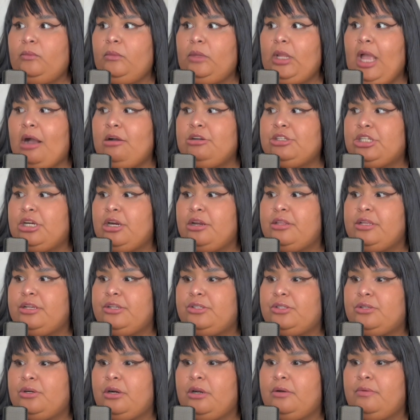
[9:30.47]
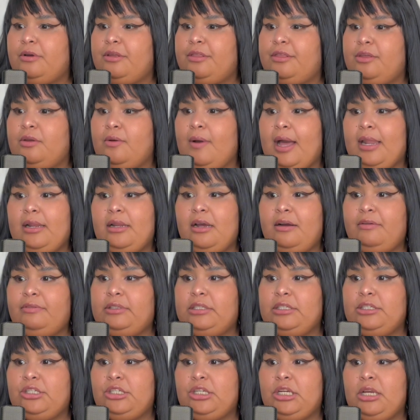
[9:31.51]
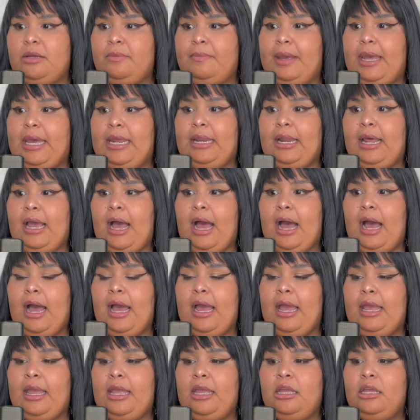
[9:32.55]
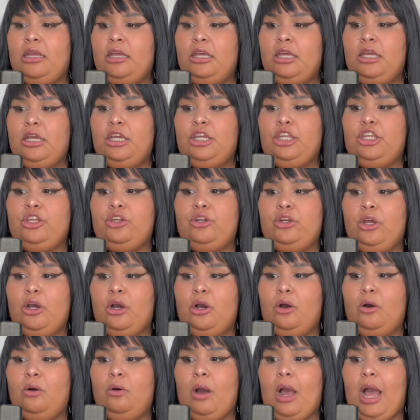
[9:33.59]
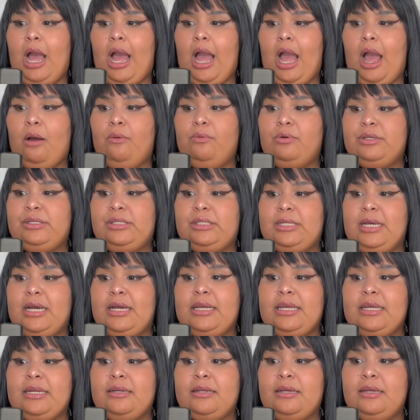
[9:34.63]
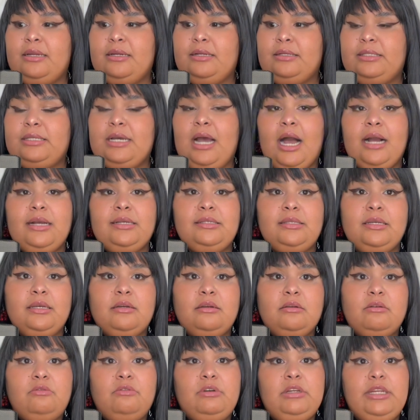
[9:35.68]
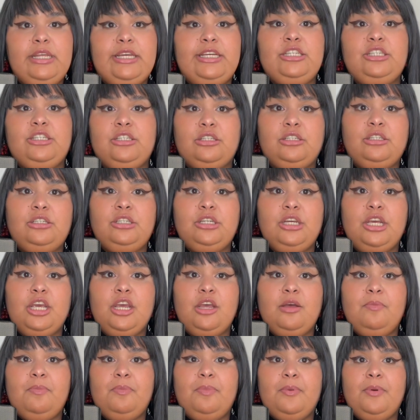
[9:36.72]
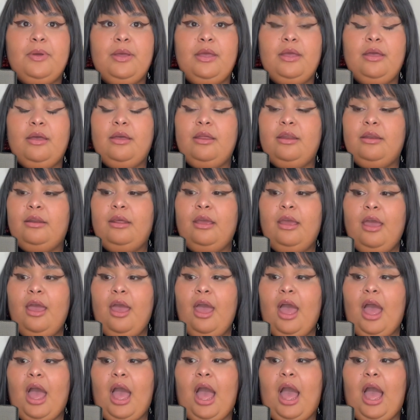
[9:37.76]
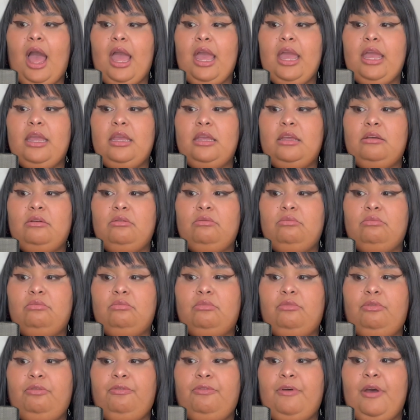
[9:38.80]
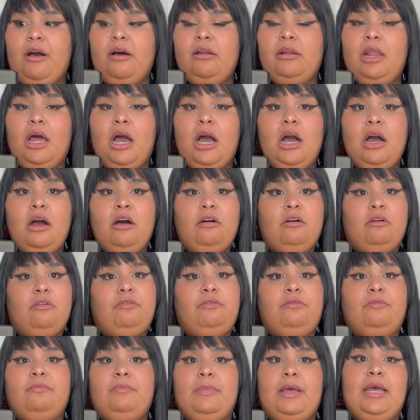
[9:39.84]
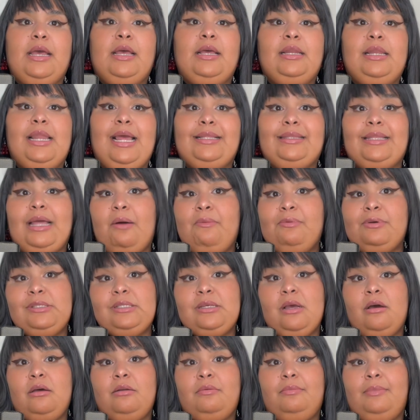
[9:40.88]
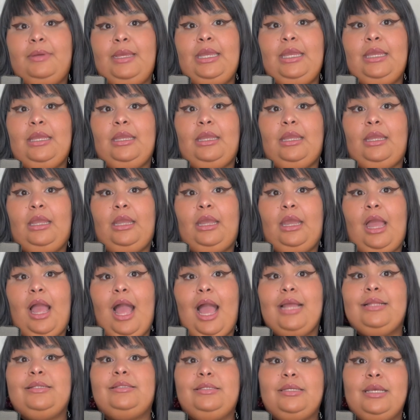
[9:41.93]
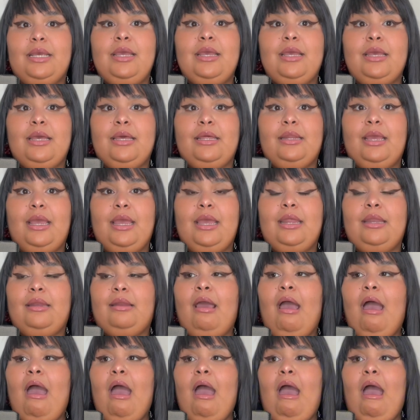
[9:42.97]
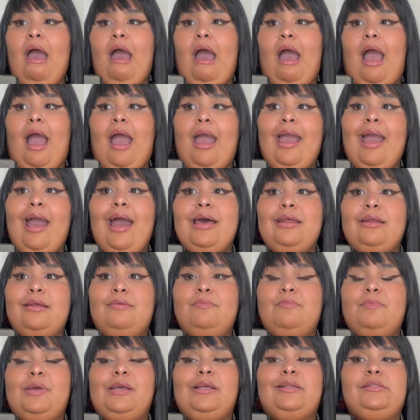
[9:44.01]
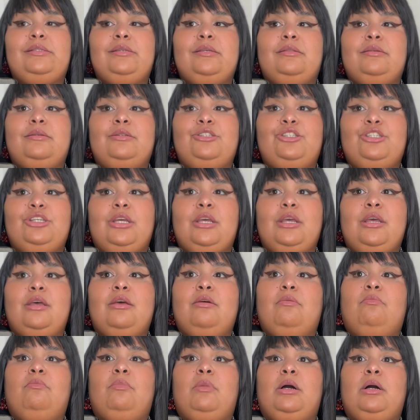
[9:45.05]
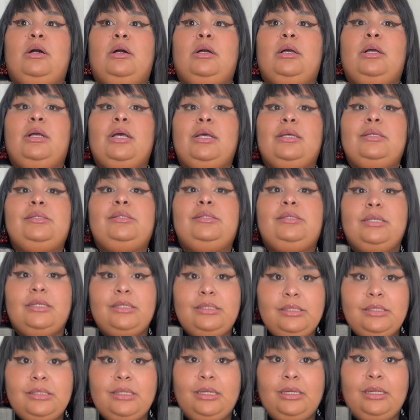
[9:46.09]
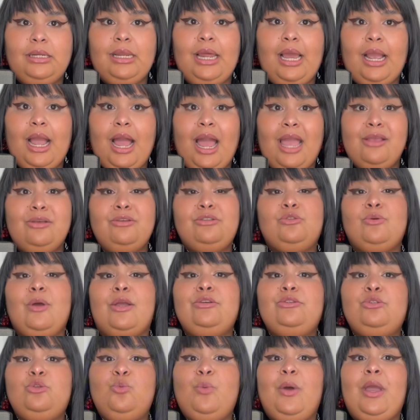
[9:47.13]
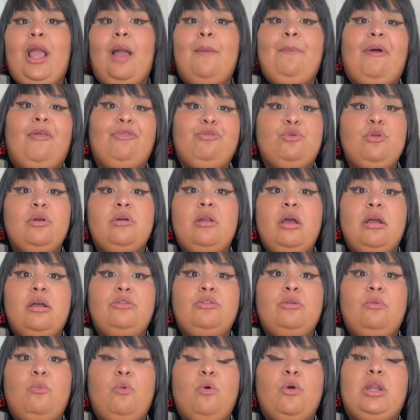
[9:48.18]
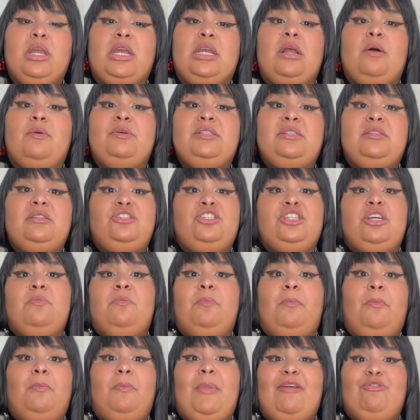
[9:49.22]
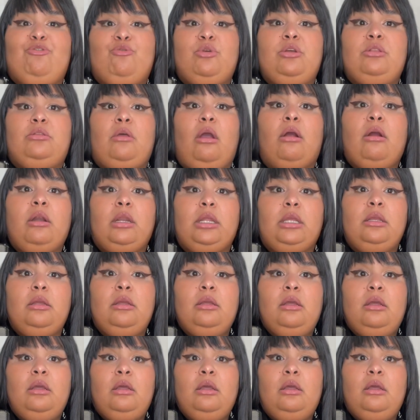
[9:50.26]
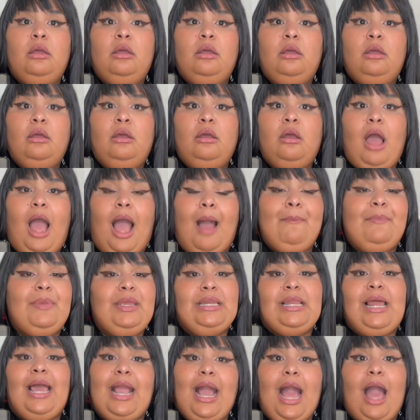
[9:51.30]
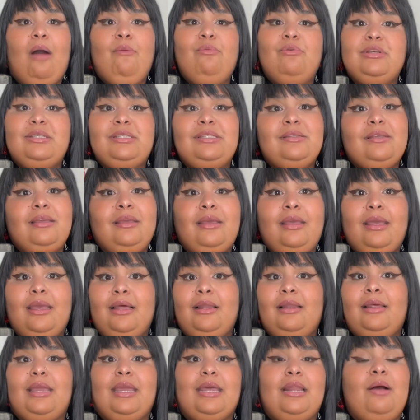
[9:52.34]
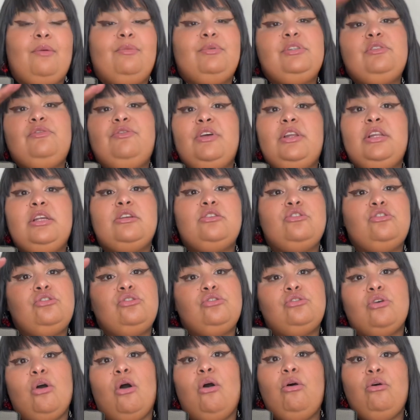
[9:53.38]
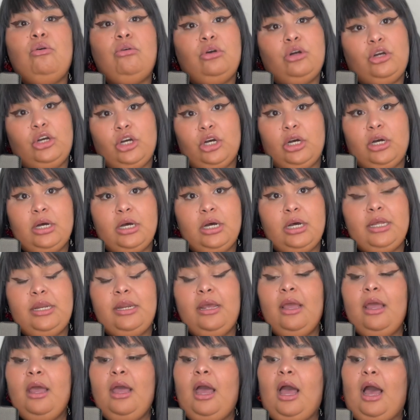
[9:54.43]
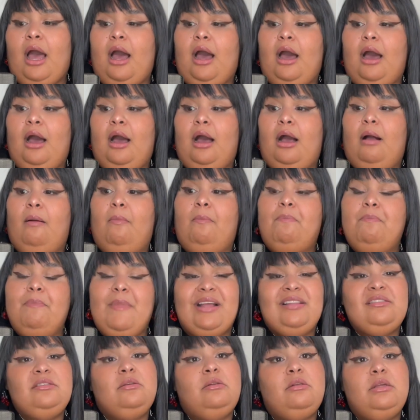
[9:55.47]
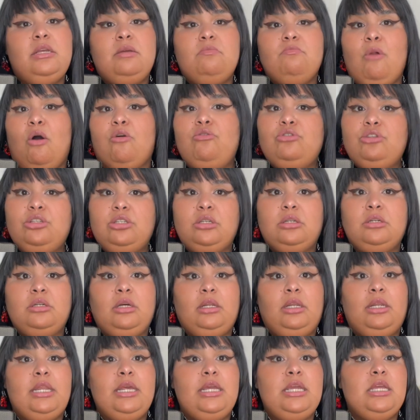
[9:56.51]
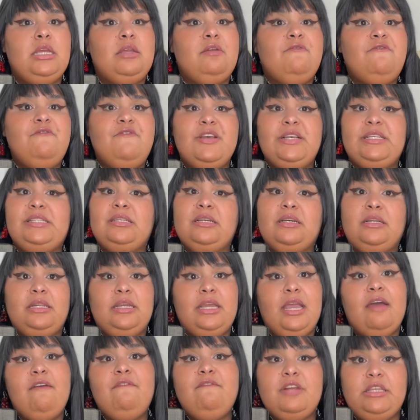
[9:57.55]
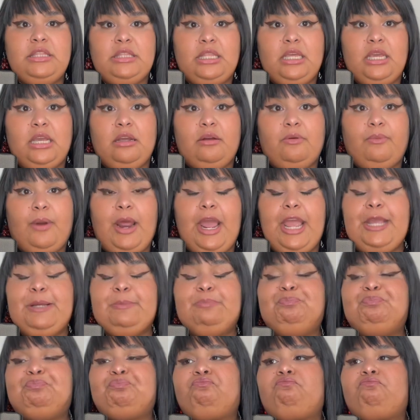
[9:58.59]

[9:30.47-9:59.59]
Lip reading: I'll share the story with you. I love the gym, and I was stuck in a toxic relationship, and I fell off, man. Like, that was on me. I did. And I hadn't been to the gym consistently like I used to. I used to wake up at 3 o'clock in the morning, and I was at the gym by 3:30. I mean, like I was killing it. I was feeling so good, mentally, emotionally, physically, everything, right?